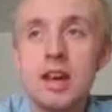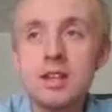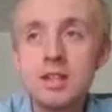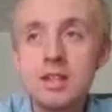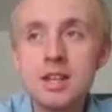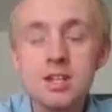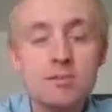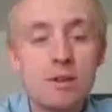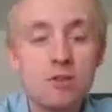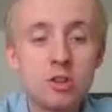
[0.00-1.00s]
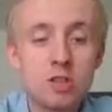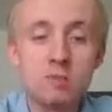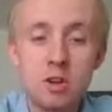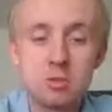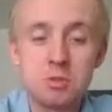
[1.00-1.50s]
as I said, this is my first
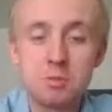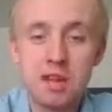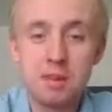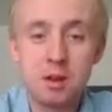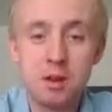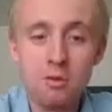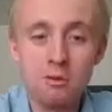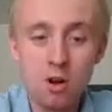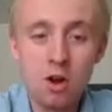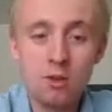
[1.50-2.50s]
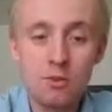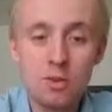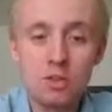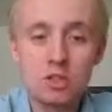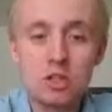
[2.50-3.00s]
experience with the black powder
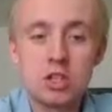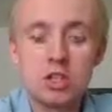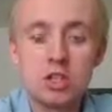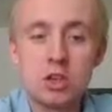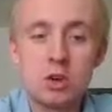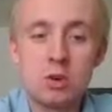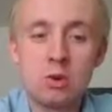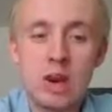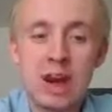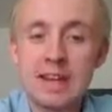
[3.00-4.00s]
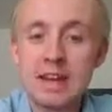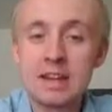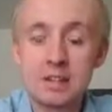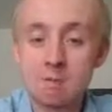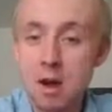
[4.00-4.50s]
revolvers, so I
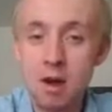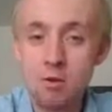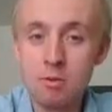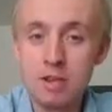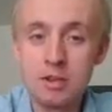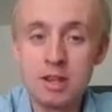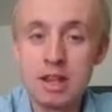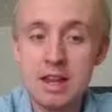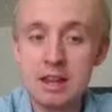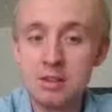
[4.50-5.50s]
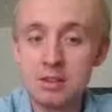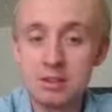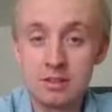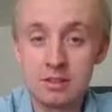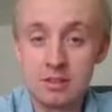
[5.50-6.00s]
can't compare with any
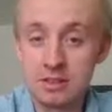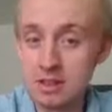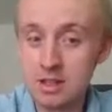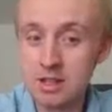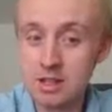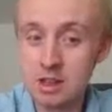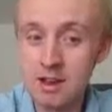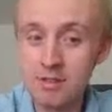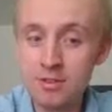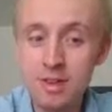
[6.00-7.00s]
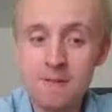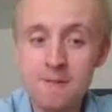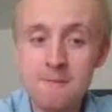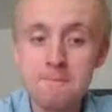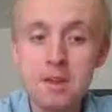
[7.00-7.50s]
other guns that are out
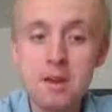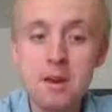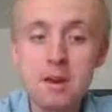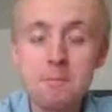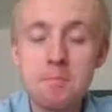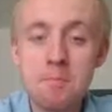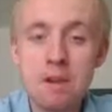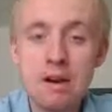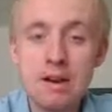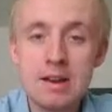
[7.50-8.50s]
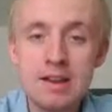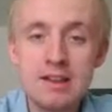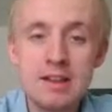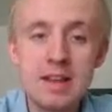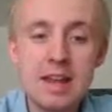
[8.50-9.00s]
there.
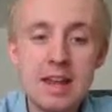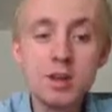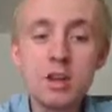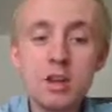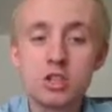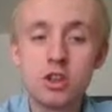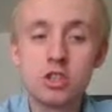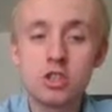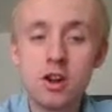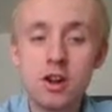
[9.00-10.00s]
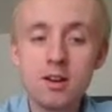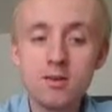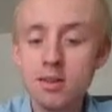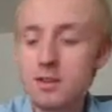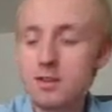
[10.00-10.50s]
But, so to start
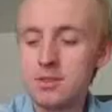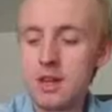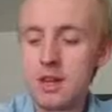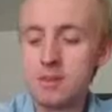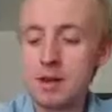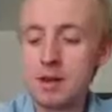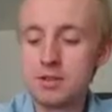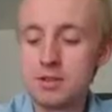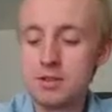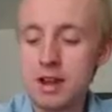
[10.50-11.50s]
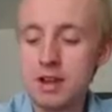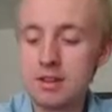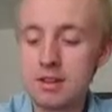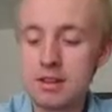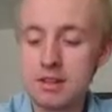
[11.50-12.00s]
off, talk about kind of
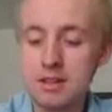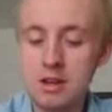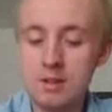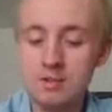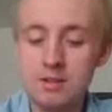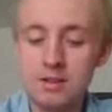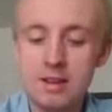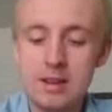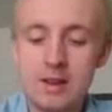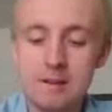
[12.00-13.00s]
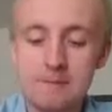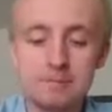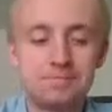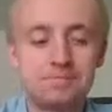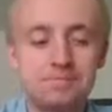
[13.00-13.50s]
the gun itself. Now,